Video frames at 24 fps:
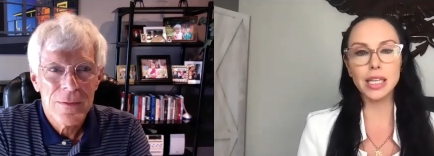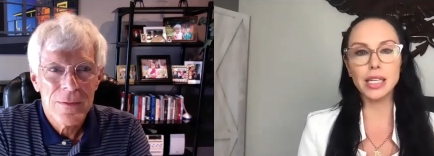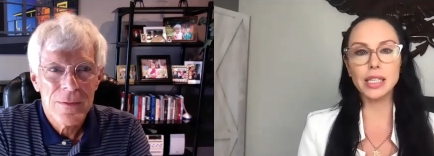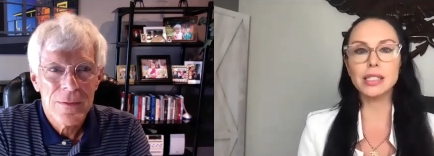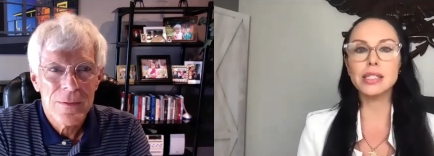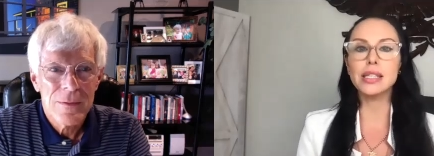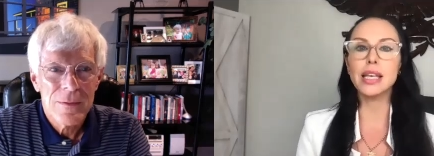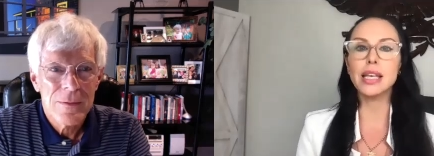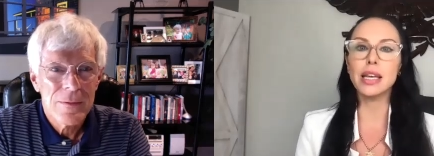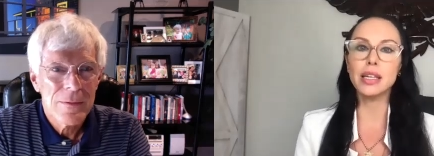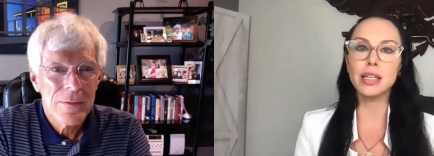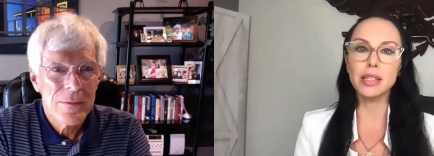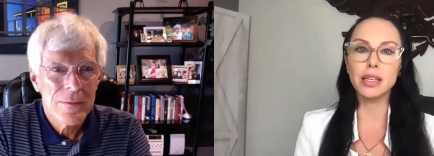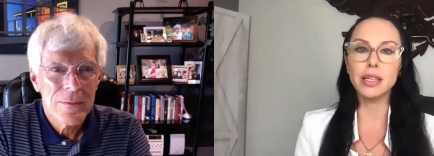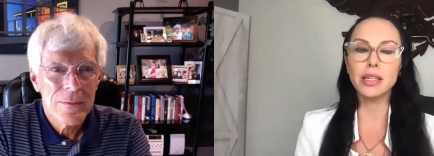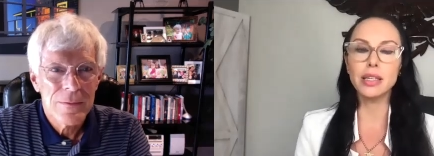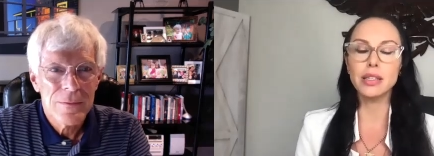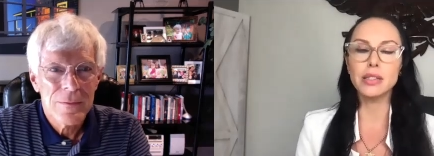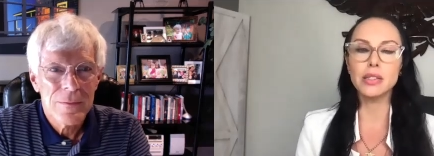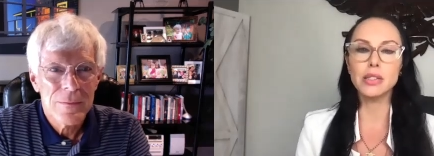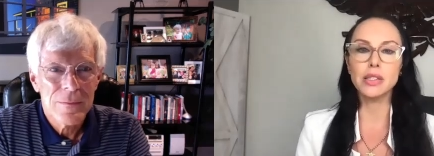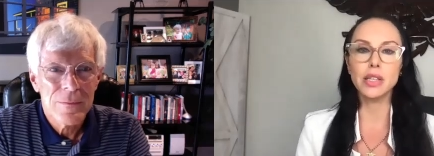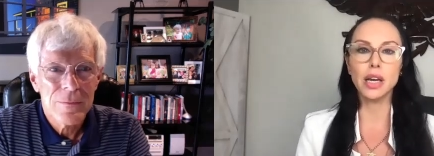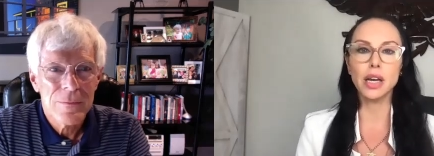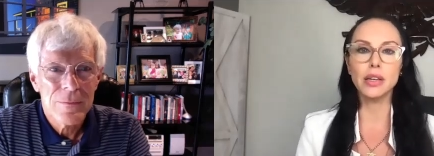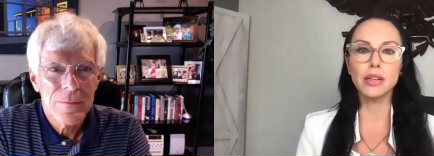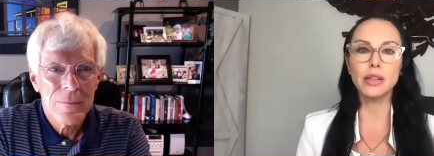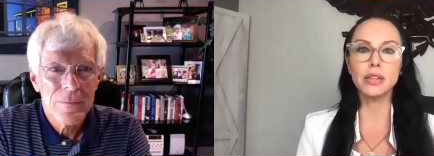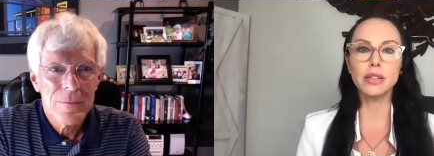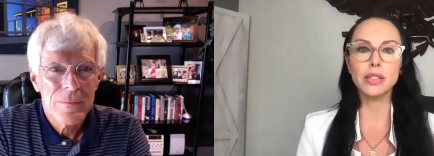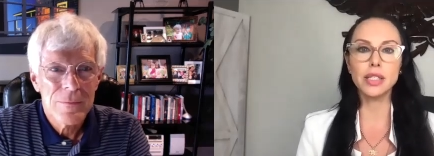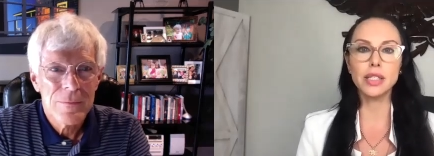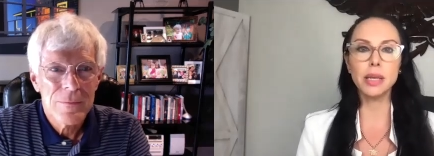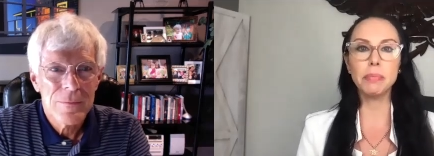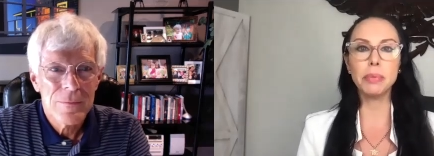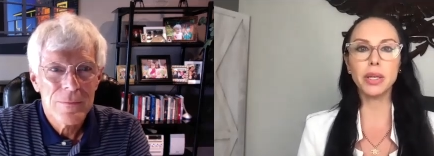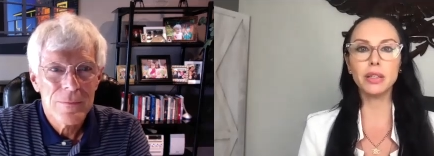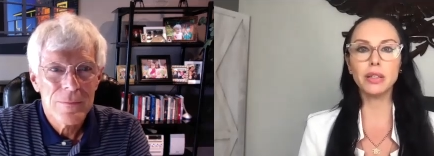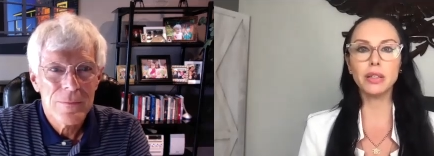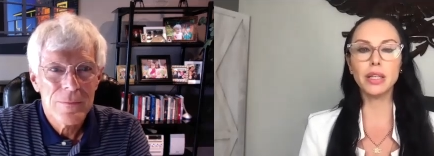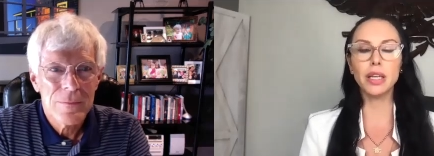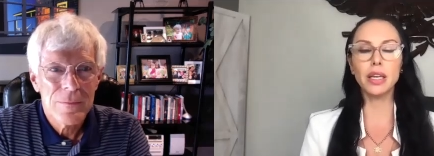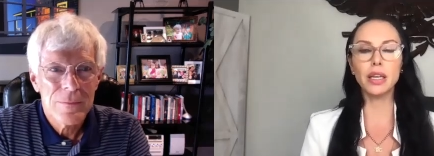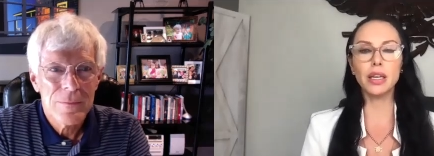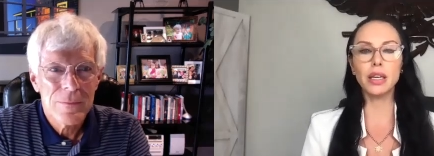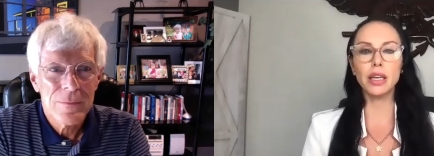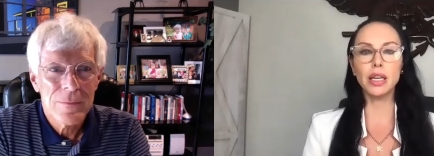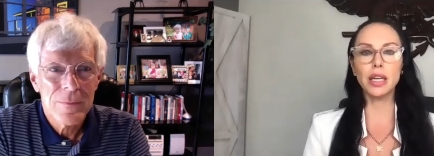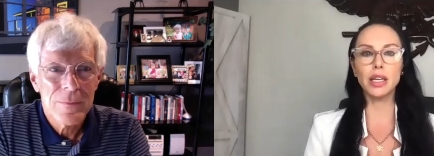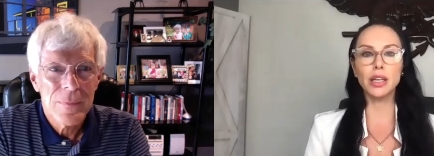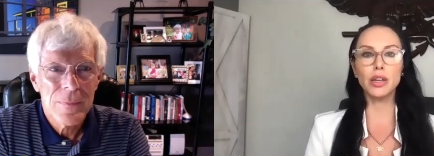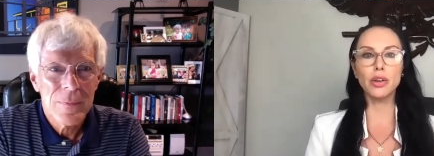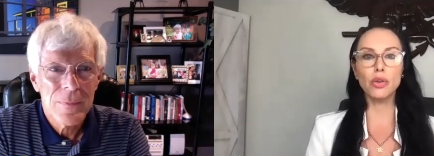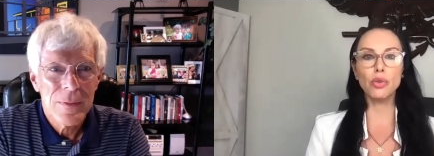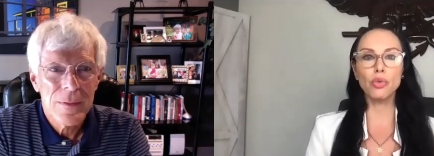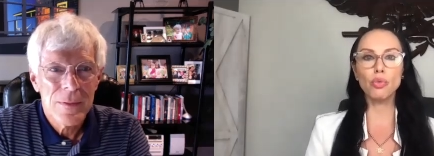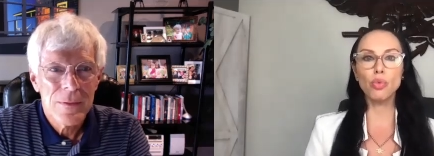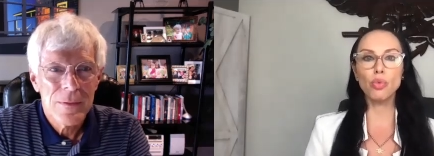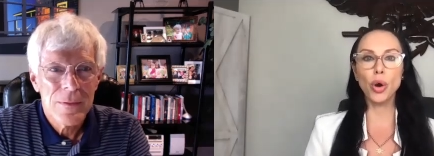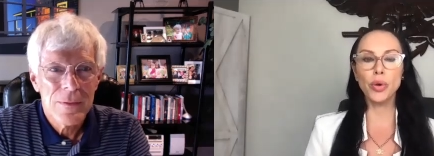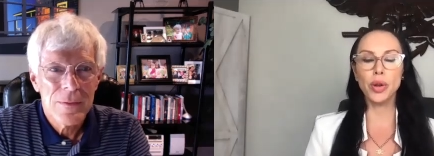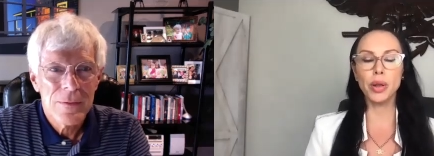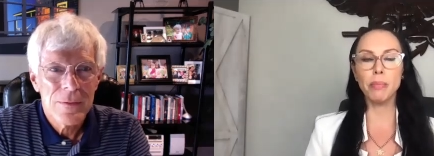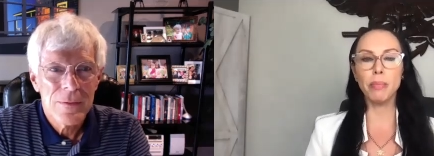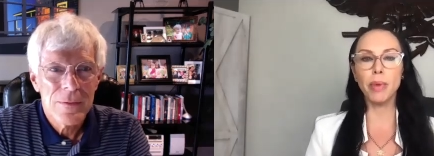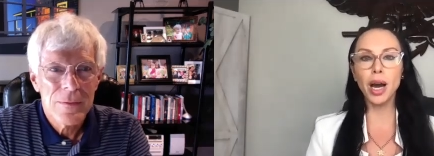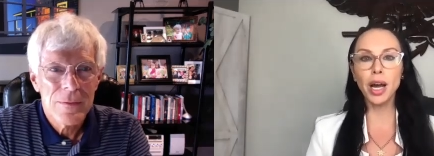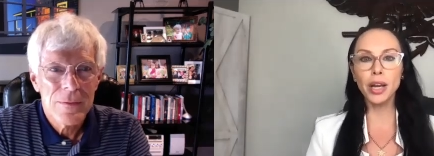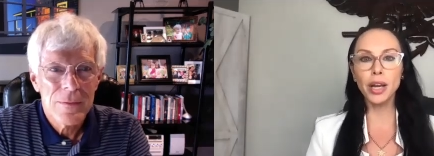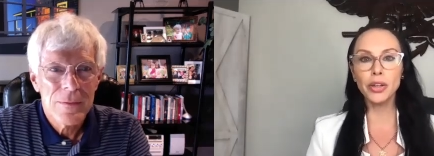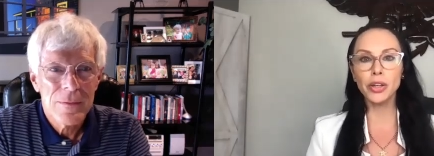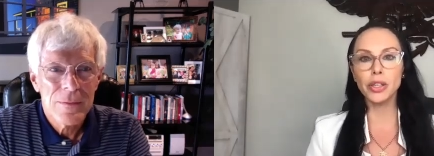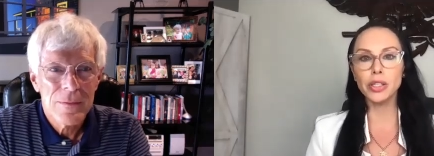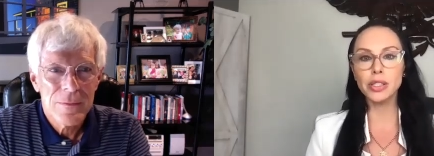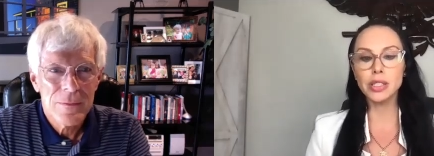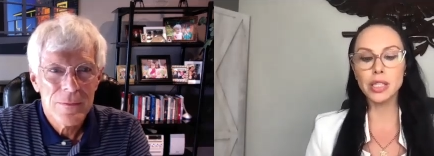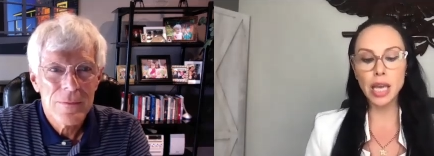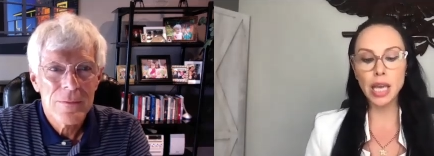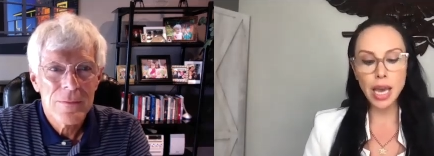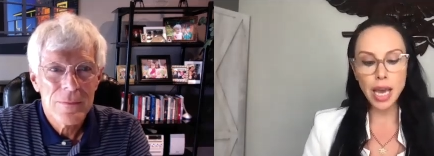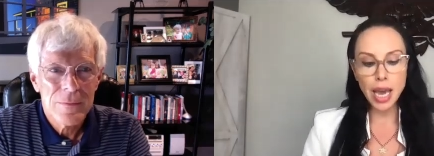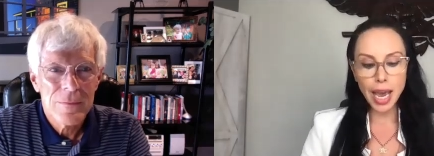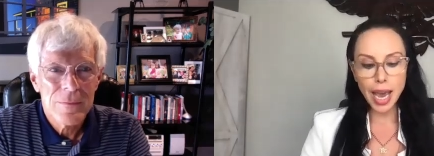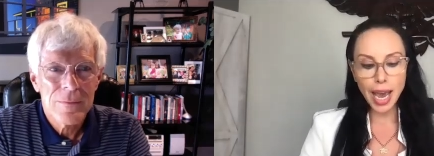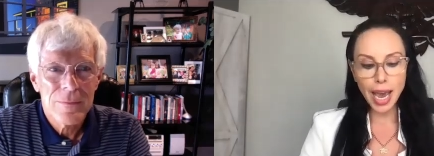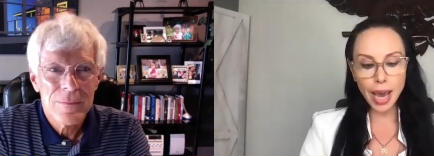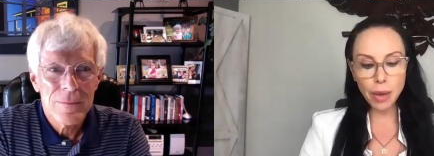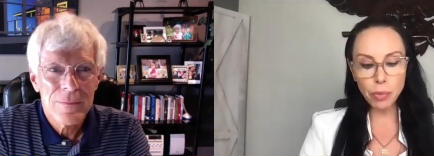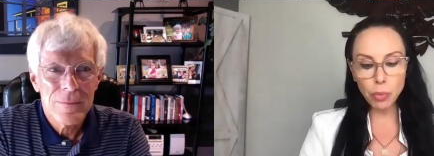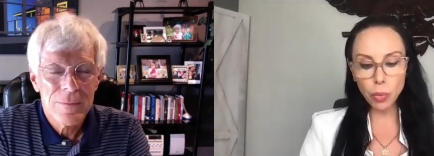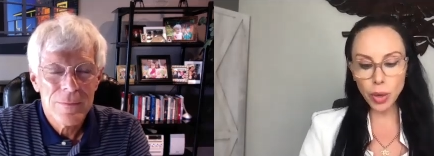Speaker 1: is that it is done typically in rodent models. And